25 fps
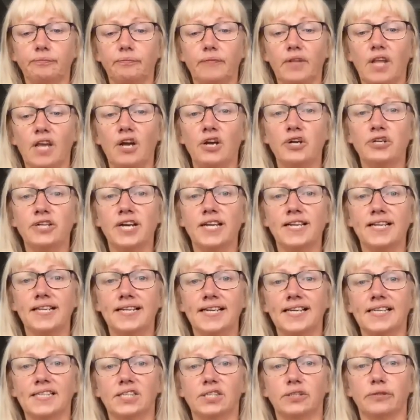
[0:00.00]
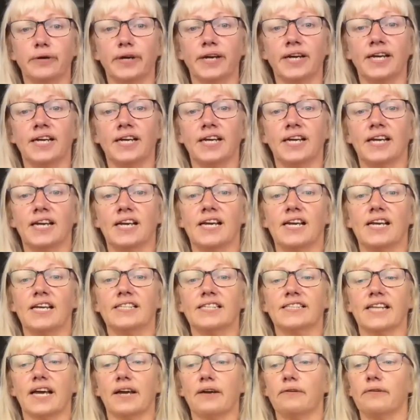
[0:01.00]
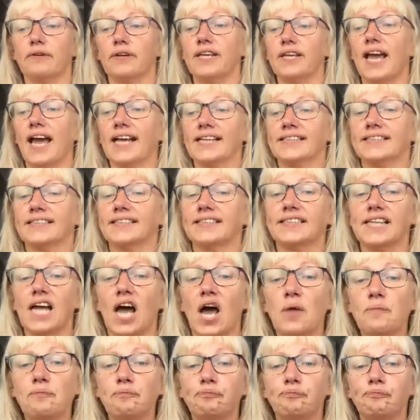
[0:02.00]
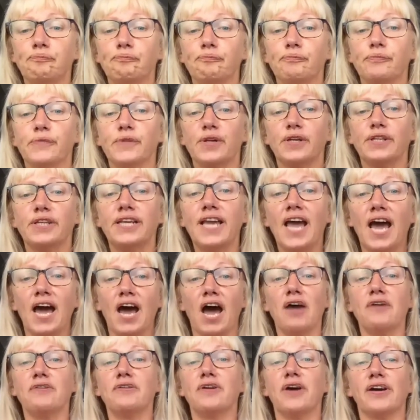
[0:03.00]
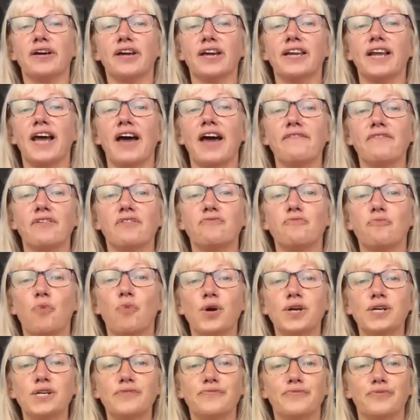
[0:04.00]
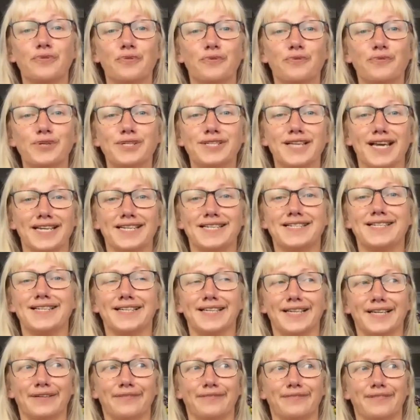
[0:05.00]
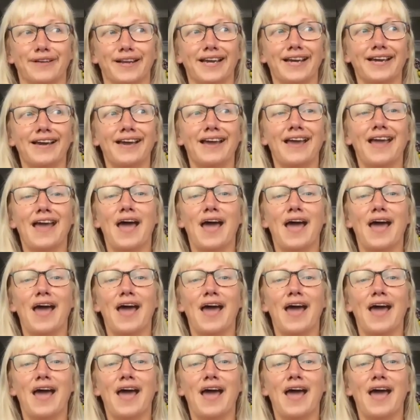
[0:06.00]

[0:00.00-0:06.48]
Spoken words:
I'll share the link to it. So yes, I hope you're going to have a wonderful Saturday evening.